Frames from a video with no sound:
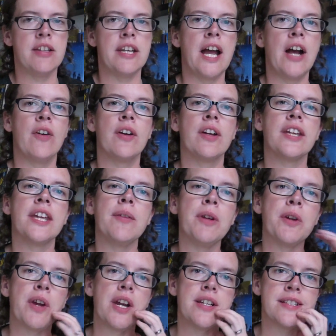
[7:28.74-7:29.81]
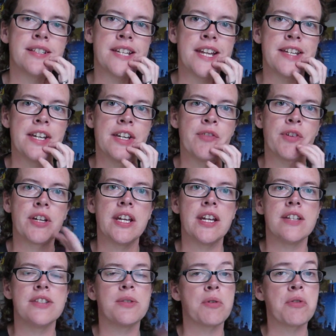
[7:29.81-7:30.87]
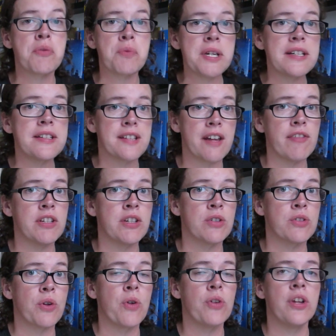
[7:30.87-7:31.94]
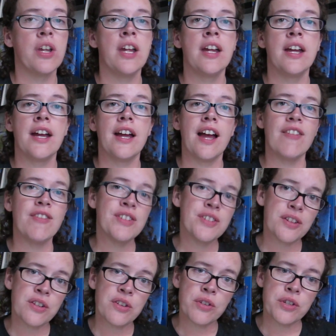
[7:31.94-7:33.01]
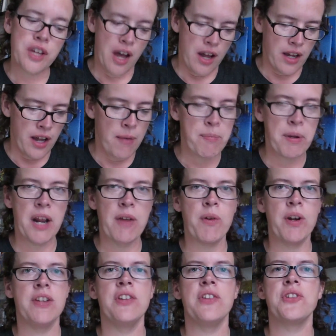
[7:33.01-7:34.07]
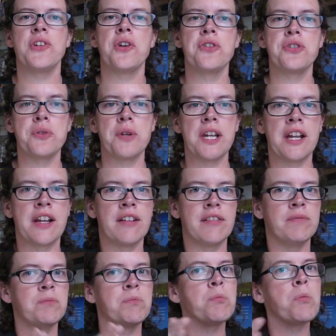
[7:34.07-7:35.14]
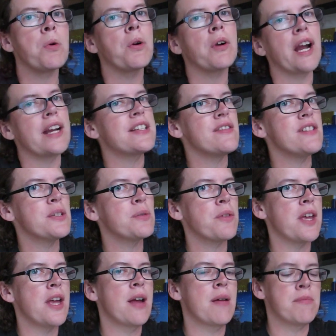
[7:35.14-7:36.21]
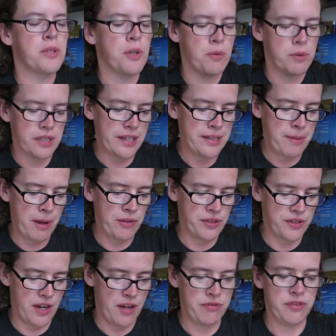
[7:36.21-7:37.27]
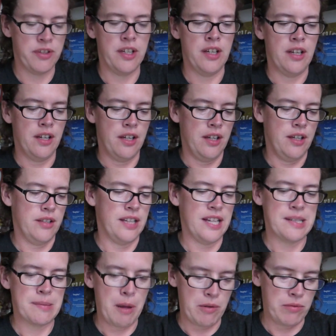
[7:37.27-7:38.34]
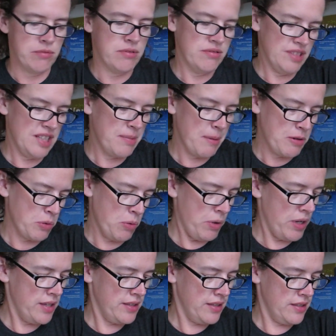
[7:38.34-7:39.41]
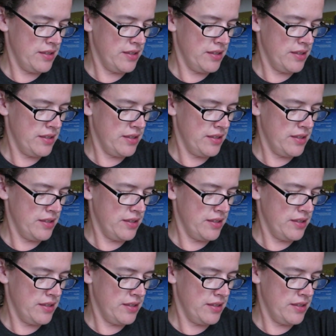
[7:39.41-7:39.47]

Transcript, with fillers: Now, Kiwi Crate is intended for kids who are three to seven years old. Evan's a little young, but I wanted to start doing more activities with him, so it was less about stuff, less about less about toys.